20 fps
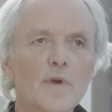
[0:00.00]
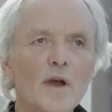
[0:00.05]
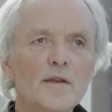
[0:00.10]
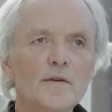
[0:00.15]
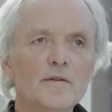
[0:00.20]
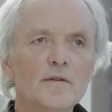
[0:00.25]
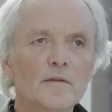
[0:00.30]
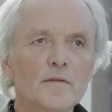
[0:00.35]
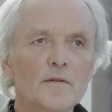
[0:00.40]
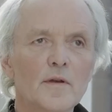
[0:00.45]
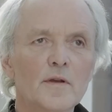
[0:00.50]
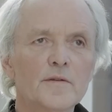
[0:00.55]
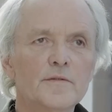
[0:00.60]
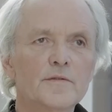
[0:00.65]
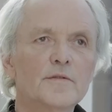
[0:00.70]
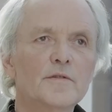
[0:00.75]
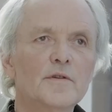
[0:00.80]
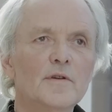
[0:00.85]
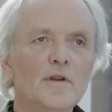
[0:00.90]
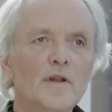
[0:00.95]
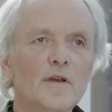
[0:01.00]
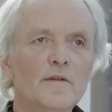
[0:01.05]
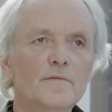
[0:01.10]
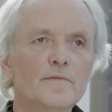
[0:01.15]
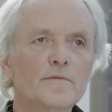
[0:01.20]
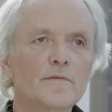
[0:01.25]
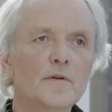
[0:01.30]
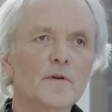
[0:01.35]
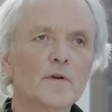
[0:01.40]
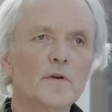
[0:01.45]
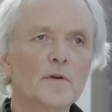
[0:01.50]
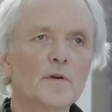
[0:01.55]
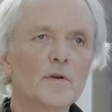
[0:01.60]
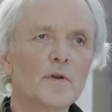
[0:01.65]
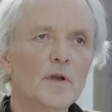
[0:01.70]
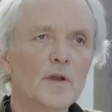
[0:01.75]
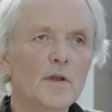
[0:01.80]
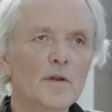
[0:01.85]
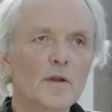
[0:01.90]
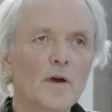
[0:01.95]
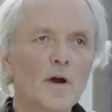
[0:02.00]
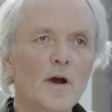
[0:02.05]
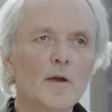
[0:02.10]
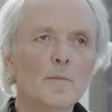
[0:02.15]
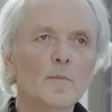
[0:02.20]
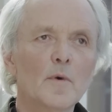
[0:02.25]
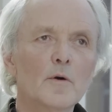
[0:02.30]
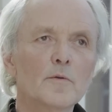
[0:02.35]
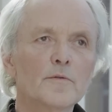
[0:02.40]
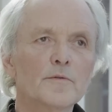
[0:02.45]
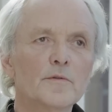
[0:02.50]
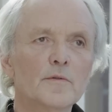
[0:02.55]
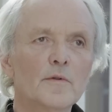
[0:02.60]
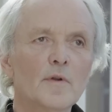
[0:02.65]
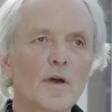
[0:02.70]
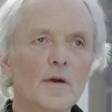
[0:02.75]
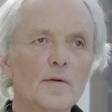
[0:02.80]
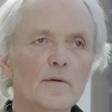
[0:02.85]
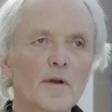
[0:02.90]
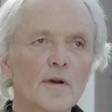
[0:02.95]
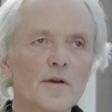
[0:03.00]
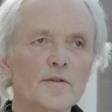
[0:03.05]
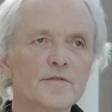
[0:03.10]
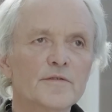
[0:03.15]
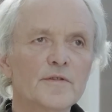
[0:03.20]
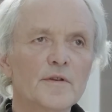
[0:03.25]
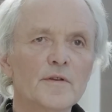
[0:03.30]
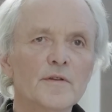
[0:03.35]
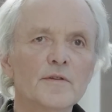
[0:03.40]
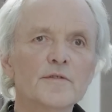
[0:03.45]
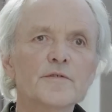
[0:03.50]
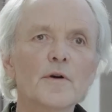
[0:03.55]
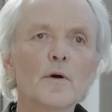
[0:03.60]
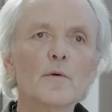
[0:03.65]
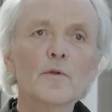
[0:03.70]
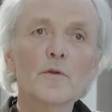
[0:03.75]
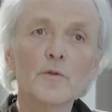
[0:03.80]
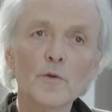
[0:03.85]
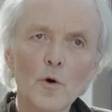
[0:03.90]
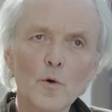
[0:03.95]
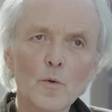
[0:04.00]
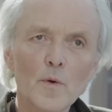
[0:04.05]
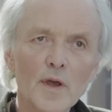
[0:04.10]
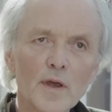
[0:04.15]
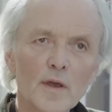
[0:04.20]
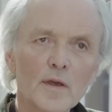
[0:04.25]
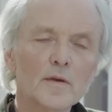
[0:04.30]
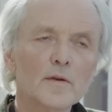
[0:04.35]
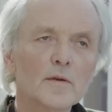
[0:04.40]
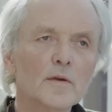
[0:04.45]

reindeer that live in high mountain areas in southern Norway,